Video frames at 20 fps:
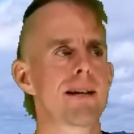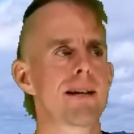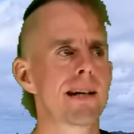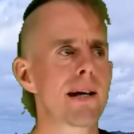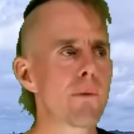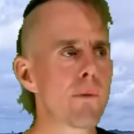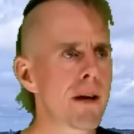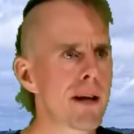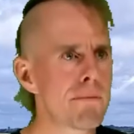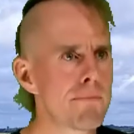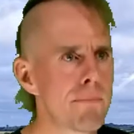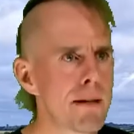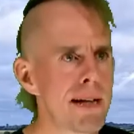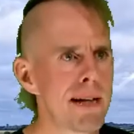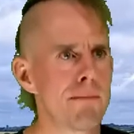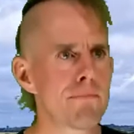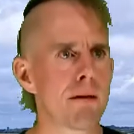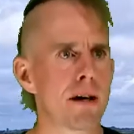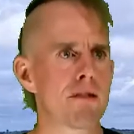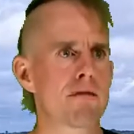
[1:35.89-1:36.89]
Now, what I
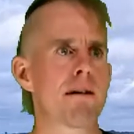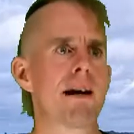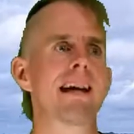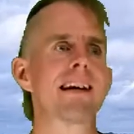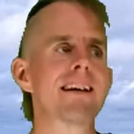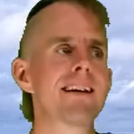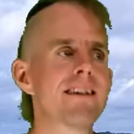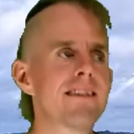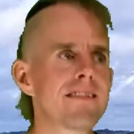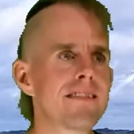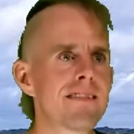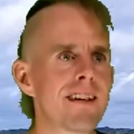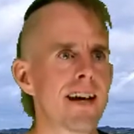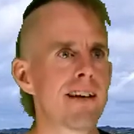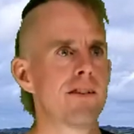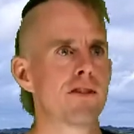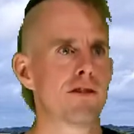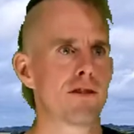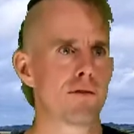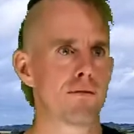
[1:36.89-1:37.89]
mean by rank is
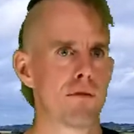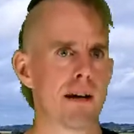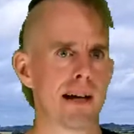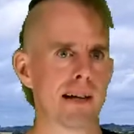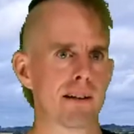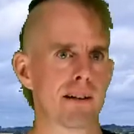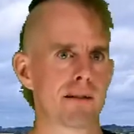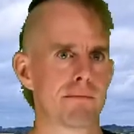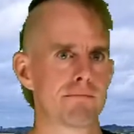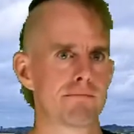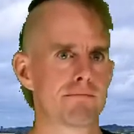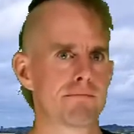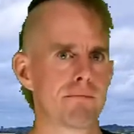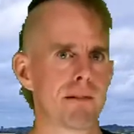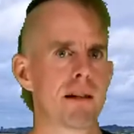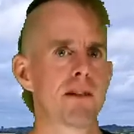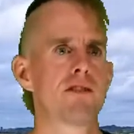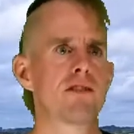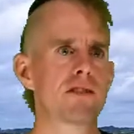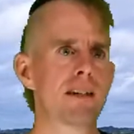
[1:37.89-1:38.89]
tensor rank.
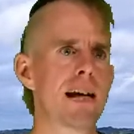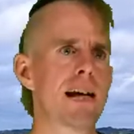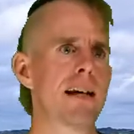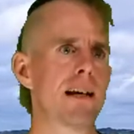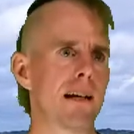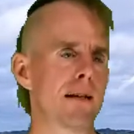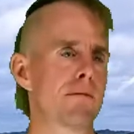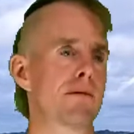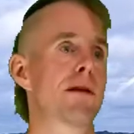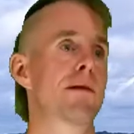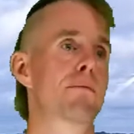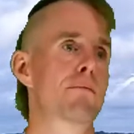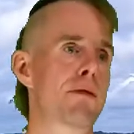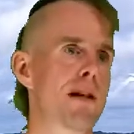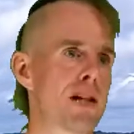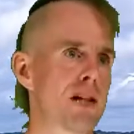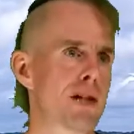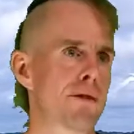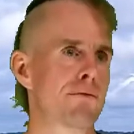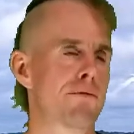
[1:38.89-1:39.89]
A scalar,
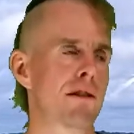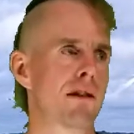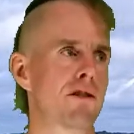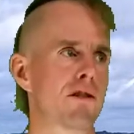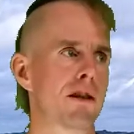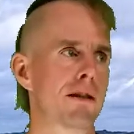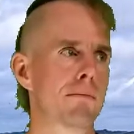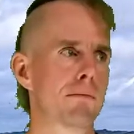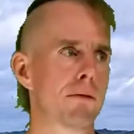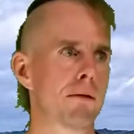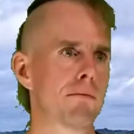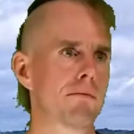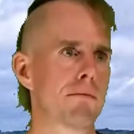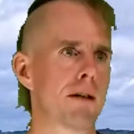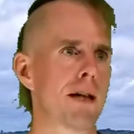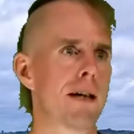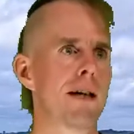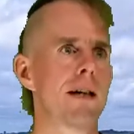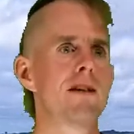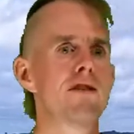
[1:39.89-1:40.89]
pressure, for example,
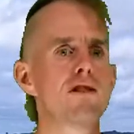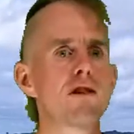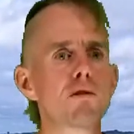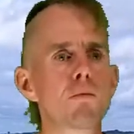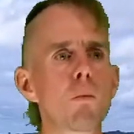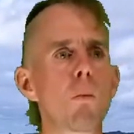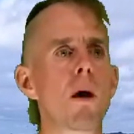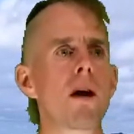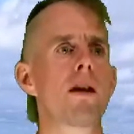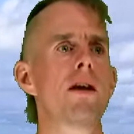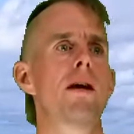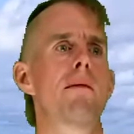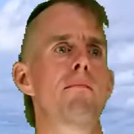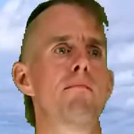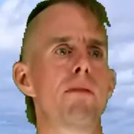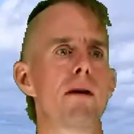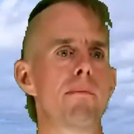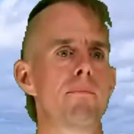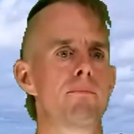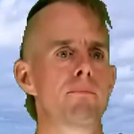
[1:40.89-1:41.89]
is just one
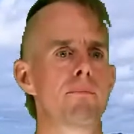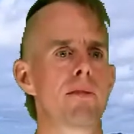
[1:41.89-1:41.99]
number.